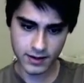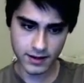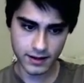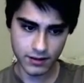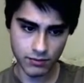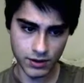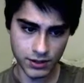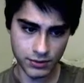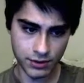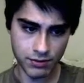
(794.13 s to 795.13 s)
1, 2,
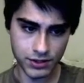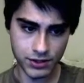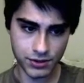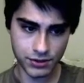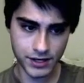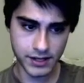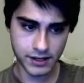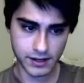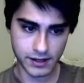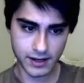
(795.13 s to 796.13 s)
3, 1, 2, 3,
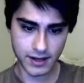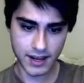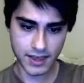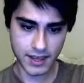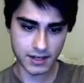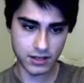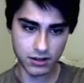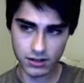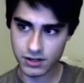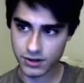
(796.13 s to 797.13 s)
and then
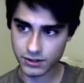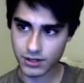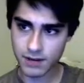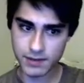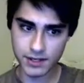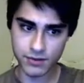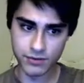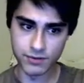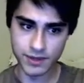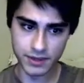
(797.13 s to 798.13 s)
you come into the room,
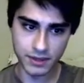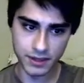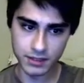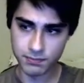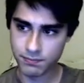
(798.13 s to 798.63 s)
and these